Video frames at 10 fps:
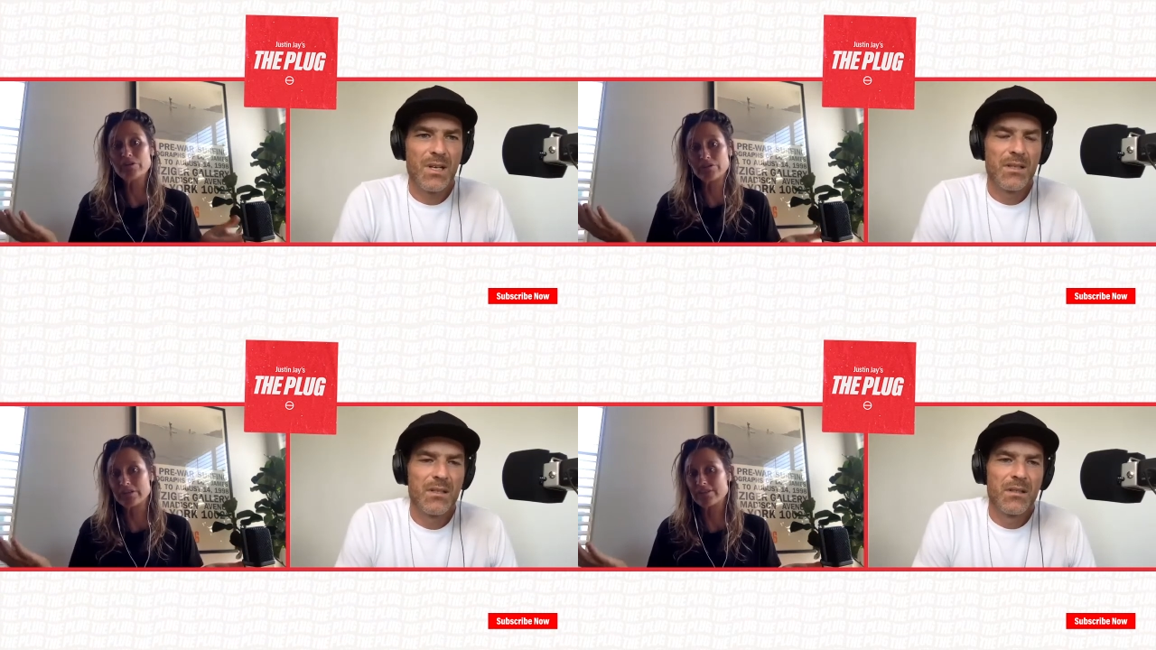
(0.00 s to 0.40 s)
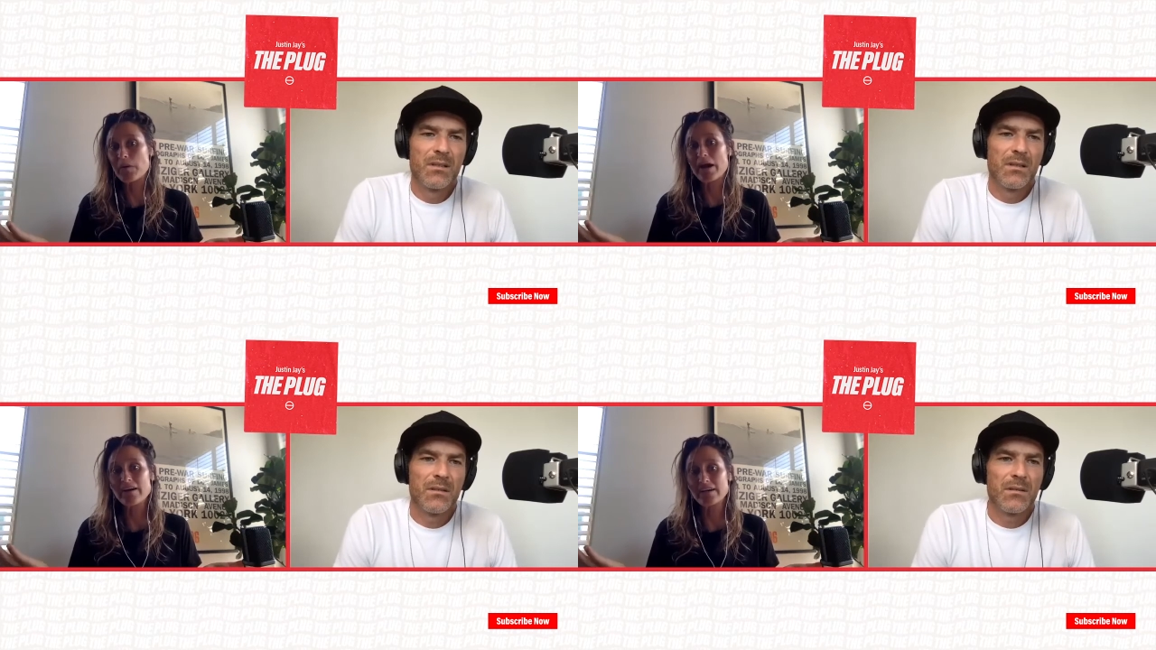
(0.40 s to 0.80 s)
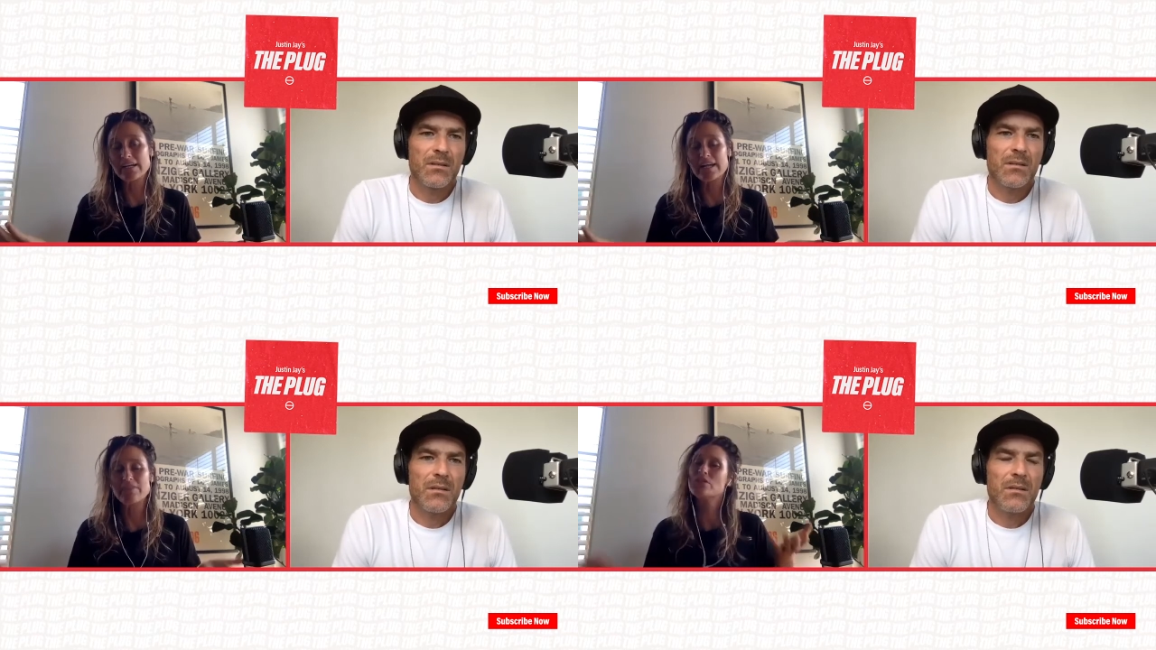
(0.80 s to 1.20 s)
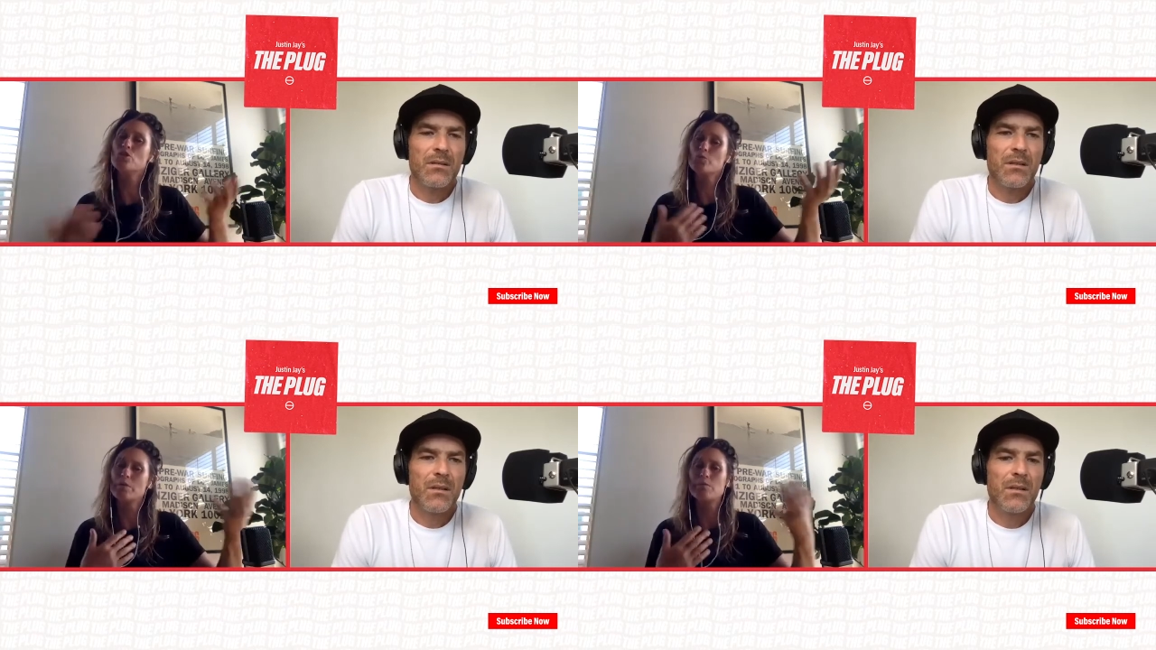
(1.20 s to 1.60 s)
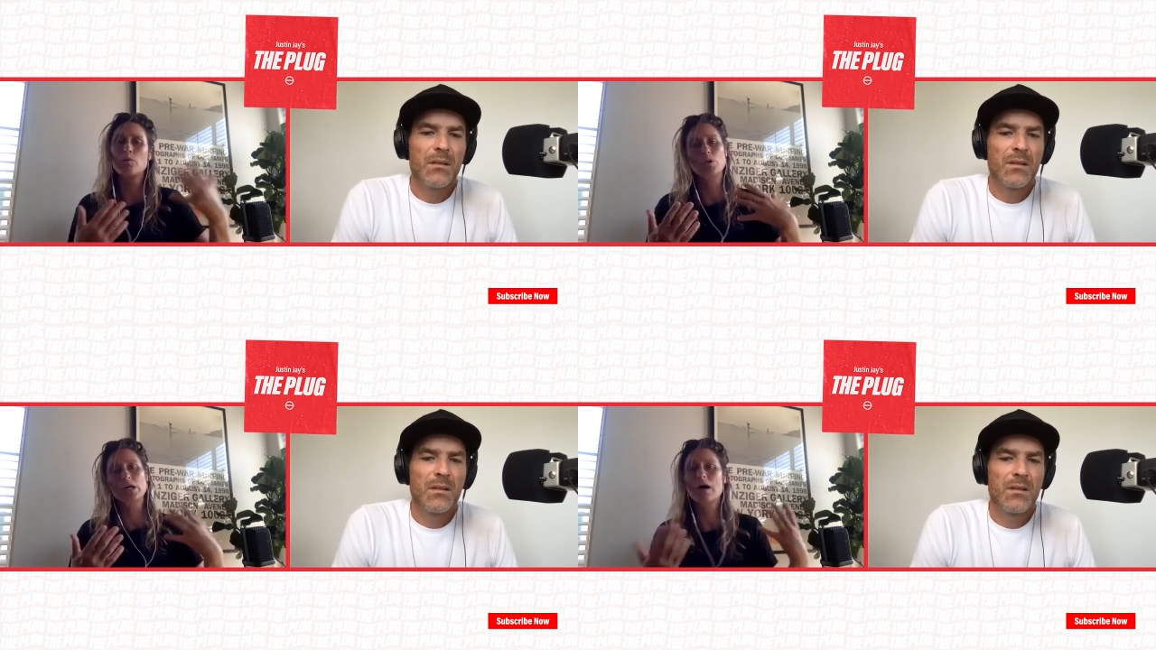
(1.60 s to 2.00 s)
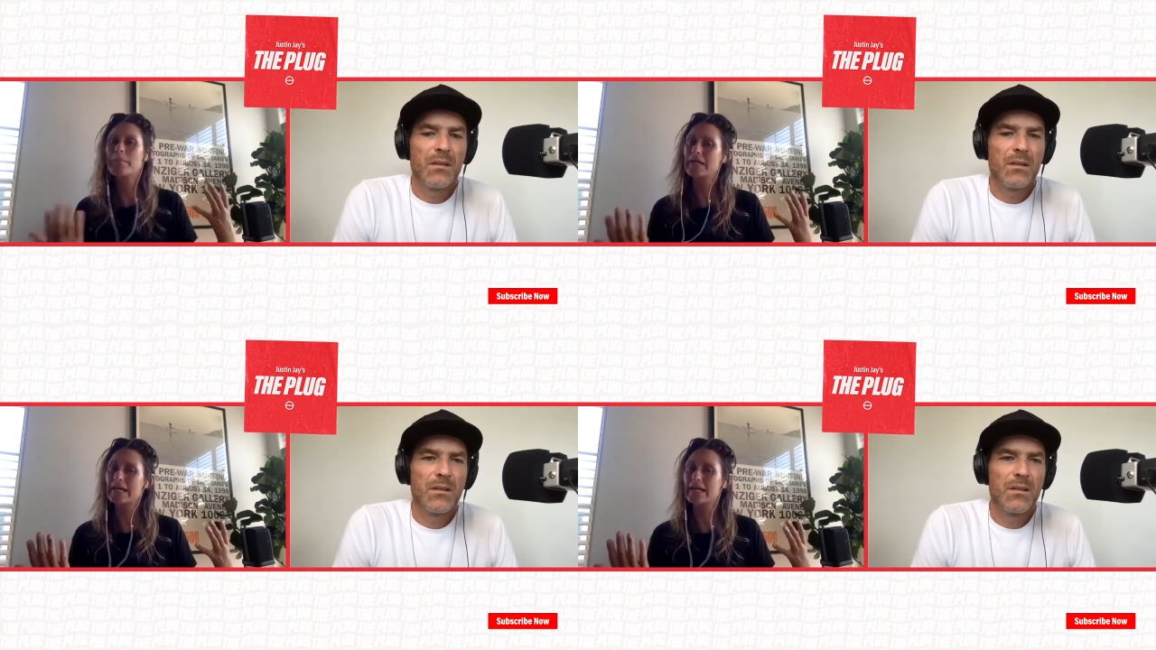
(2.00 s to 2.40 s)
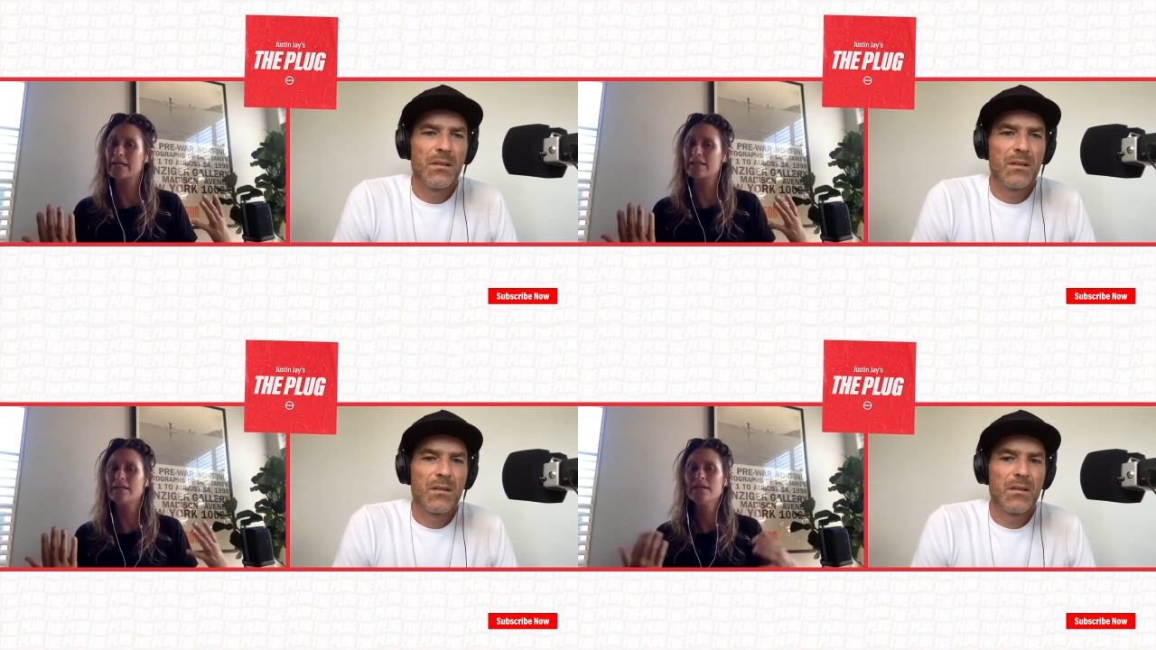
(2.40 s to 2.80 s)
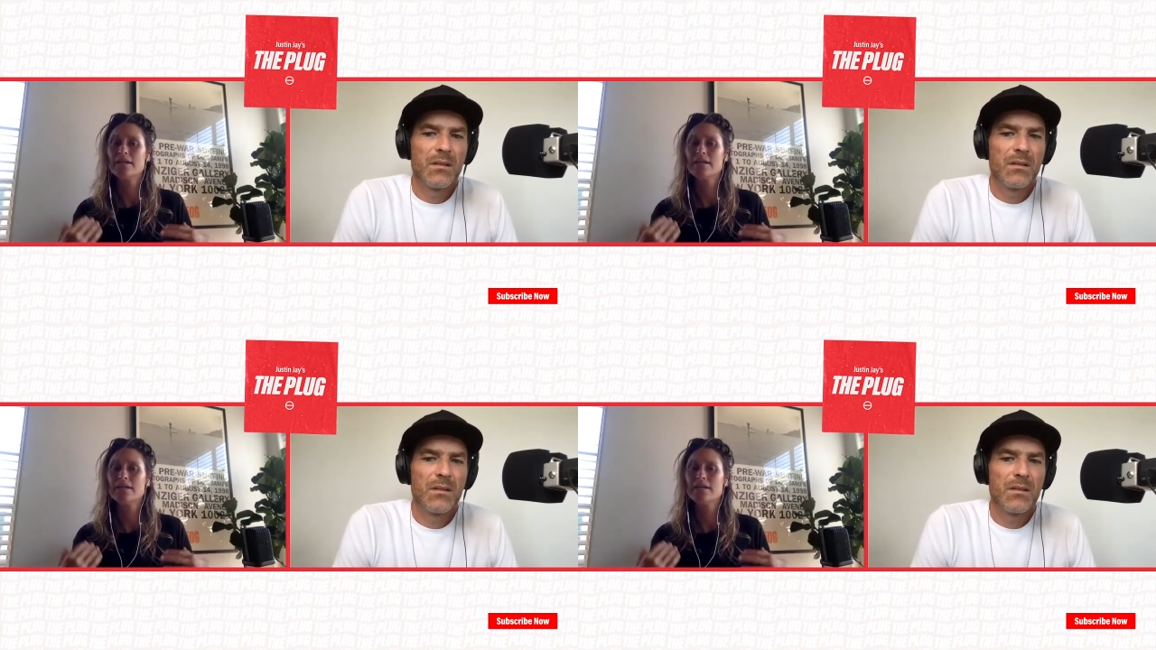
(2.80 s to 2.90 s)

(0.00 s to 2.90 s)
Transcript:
Speaker 1: or inspiring. And the new people were coming in.